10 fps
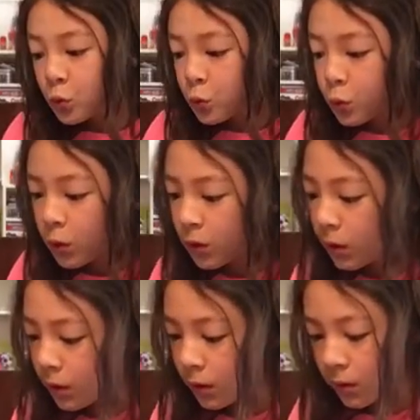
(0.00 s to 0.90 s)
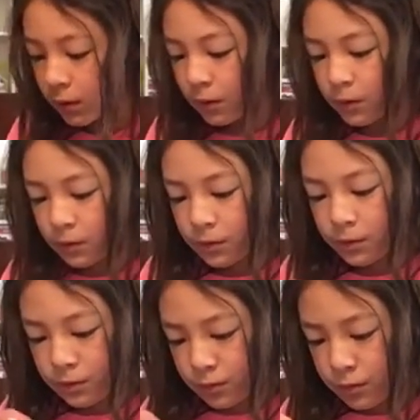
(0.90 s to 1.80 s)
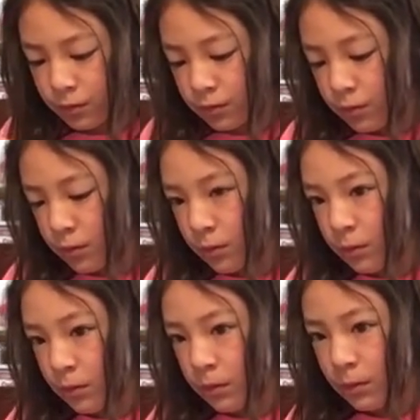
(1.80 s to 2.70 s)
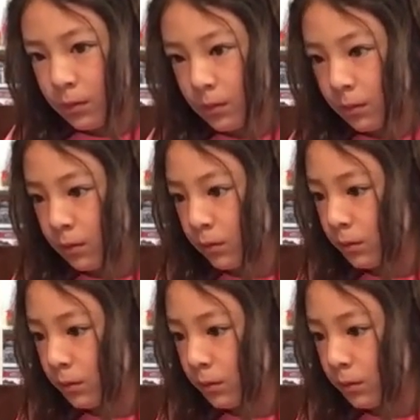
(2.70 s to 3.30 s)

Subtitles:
(not speaking)